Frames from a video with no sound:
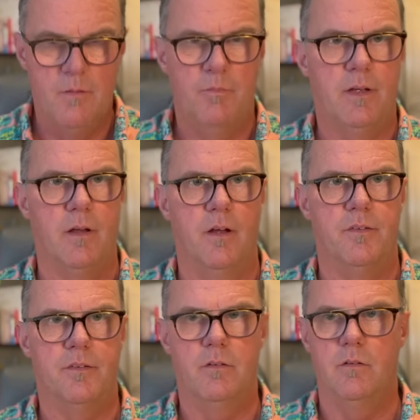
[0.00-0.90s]

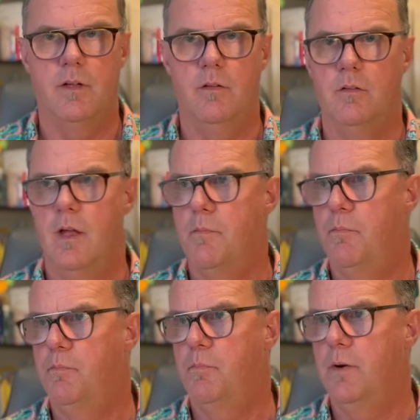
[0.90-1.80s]
because they, they
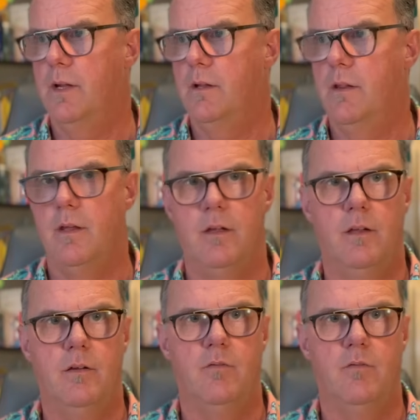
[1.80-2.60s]
bring the